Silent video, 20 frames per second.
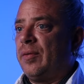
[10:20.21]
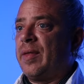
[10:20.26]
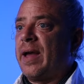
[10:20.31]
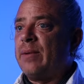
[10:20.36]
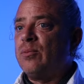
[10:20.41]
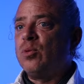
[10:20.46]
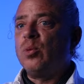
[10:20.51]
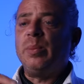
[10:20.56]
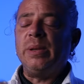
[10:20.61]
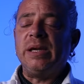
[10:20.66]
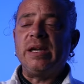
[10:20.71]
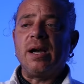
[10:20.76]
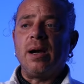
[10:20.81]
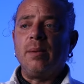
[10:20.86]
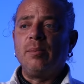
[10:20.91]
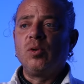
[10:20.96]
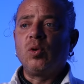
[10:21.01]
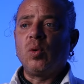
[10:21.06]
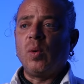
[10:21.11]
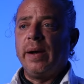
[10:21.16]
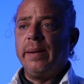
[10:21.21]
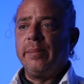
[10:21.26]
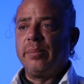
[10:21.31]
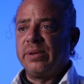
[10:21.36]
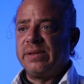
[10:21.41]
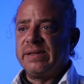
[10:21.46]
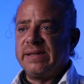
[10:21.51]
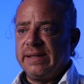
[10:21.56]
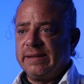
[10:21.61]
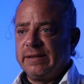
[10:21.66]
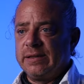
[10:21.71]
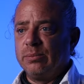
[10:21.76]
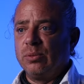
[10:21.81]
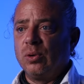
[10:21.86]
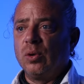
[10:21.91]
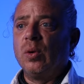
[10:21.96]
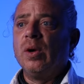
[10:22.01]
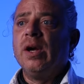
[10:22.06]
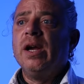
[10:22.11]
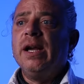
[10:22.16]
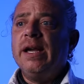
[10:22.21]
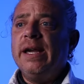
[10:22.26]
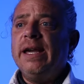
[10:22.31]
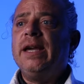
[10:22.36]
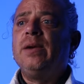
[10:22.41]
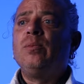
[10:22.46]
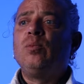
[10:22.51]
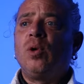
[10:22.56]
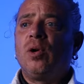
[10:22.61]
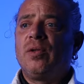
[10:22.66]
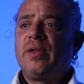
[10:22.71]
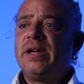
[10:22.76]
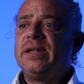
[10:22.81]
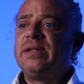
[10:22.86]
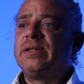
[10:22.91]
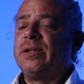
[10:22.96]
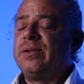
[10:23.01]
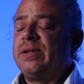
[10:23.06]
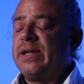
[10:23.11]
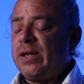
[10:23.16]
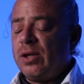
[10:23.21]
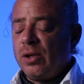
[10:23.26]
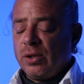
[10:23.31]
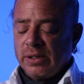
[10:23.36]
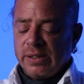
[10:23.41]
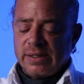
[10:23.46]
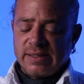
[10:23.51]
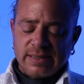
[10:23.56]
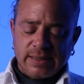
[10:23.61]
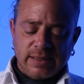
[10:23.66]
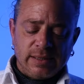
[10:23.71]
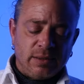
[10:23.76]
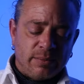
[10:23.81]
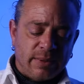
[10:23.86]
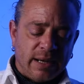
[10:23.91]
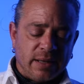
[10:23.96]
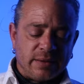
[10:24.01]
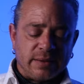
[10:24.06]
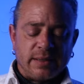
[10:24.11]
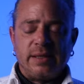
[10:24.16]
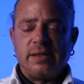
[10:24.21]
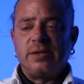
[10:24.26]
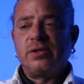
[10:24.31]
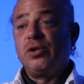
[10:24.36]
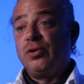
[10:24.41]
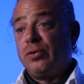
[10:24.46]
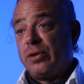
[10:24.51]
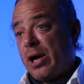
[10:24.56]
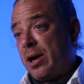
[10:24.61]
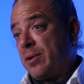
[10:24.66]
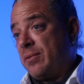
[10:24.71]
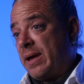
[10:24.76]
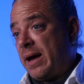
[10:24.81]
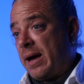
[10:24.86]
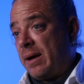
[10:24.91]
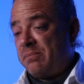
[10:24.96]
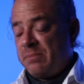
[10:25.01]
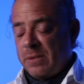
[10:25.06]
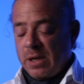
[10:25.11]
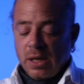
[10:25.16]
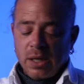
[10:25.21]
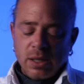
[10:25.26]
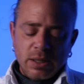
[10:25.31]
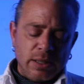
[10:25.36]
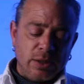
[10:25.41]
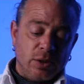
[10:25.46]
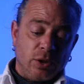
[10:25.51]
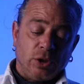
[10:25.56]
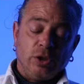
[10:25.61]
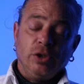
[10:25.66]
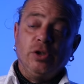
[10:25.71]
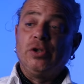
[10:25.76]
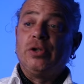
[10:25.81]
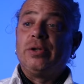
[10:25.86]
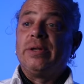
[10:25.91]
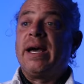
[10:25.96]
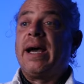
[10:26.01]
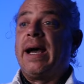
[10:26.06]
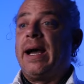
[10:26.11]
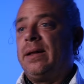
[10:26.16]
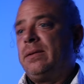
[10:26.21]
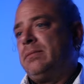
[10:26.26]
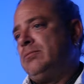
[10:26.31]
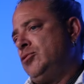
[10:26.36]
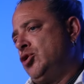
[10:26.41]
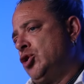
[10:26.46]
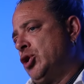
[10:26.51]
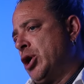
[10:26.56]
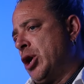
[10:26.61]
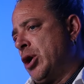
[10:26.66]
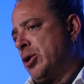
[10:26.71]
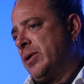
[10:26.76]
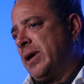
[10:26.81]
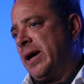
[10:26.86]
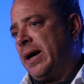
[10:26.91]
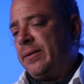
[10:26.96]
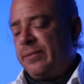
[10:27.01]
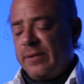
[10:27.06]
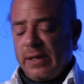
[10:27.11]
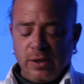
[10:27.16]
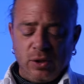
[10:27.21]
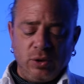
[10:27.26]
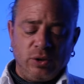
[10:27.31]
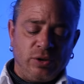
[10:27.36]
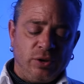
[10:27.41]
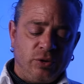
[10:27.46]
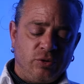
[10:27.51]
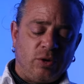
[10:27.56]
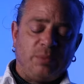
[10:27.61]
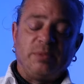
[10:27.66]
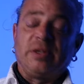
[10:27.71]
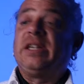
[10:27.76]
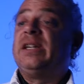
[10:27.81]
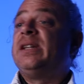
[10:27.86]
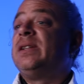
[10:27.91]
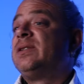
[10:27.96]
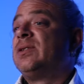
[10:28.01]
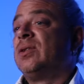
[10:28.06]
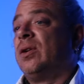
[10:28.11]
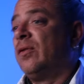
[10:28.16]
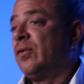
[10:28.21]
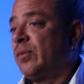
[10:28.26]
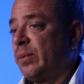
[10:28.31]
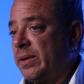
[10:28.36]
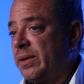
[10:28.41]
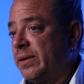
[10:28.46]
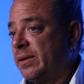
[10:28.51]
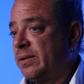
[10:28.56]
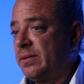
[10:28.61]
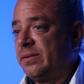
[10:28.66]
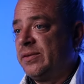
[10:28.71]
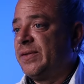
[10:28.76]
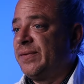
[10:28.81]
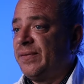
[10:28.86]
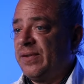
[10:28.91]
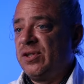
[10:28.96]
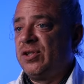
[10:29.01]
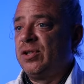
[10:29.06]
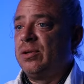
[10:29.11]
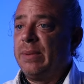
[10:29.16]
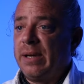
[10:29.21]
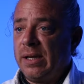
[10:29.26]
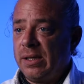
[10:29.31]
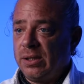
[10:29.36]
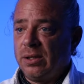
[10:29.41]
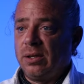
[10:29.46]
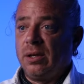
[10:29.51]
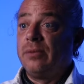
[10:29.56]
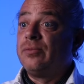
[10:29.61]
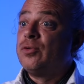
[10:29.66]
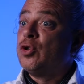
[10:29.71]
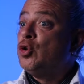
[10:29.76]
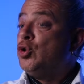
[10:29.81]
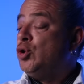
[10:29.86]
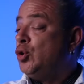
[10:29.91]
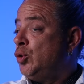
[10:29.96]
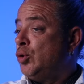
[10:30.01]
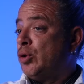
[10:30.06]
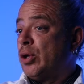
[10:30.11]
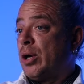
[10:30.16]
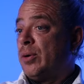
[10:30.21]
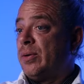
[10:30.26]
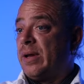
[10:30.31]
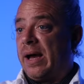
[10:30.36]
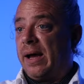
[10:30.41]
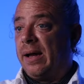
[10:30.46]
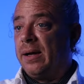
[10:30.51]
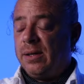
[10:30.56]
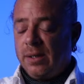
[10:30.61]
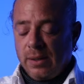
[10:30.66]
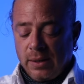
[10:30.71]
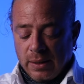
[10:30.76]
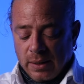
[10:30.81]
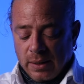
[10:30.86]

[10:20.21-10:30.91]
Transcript: They will become quite predictable in what they do. They're not going to tell you about this, you know that. They're not going to do that, you know that. They're not going to drop the kids off with sufficient amount of clothes, you know that.